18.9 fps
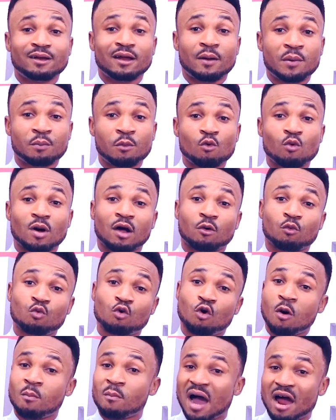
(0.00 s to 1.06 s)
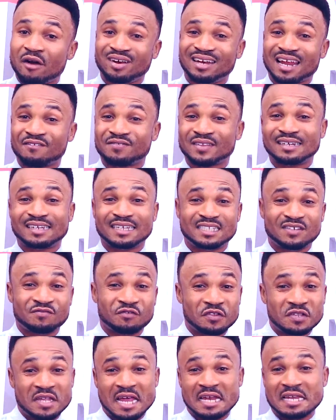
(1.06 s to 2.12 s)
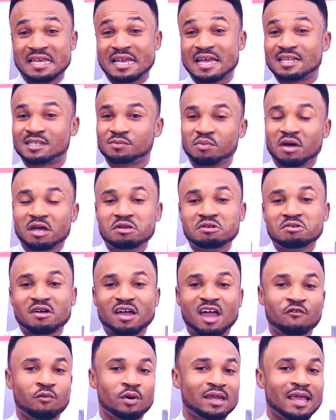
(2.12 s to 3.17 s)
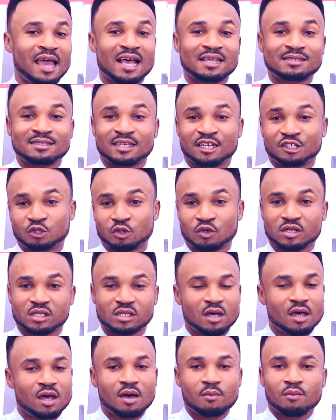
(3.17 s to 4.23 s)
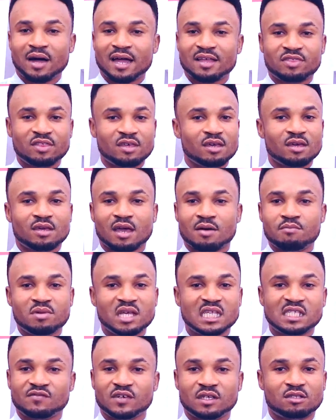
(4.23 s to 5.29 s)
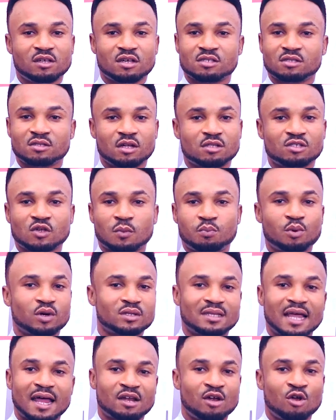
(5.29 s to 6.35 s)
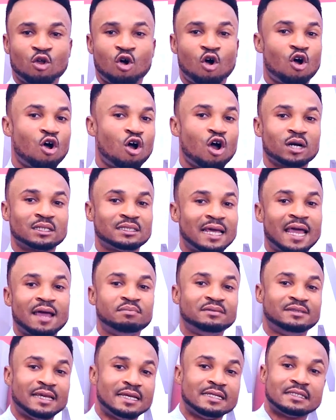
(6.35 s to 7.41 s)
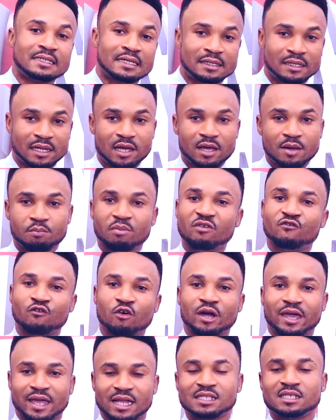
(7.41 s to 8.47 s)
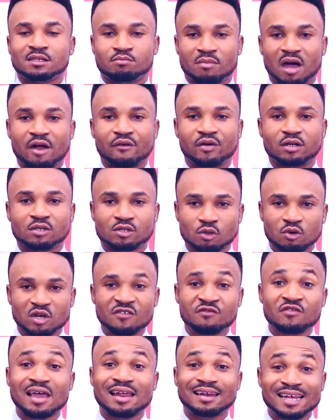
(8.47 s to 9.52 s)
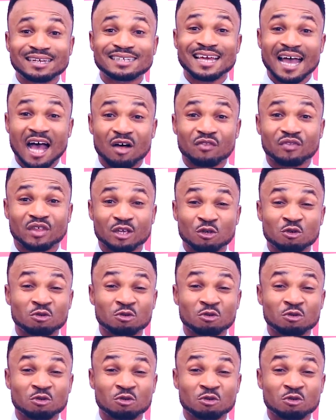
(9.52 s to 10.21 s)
there are people who got married after dating for 10 years, but everybody has their choice. But I think MZVEE does not support that long-term dating before getting married. So if you're a lady out there,